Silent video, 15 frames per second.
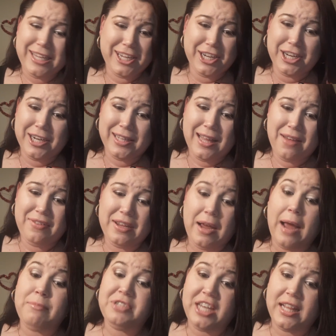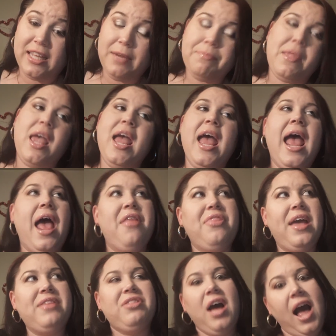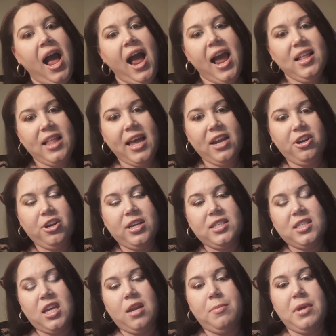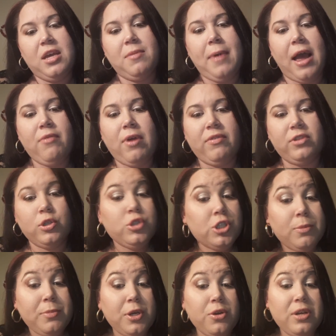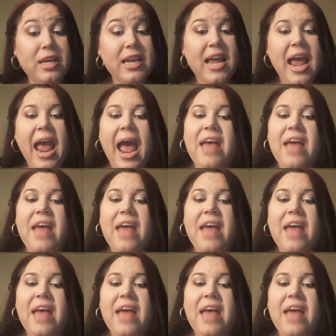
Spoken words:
You're gonna love it. I'm jelly. And then the highlighter is gonna be by Revolution Beauty.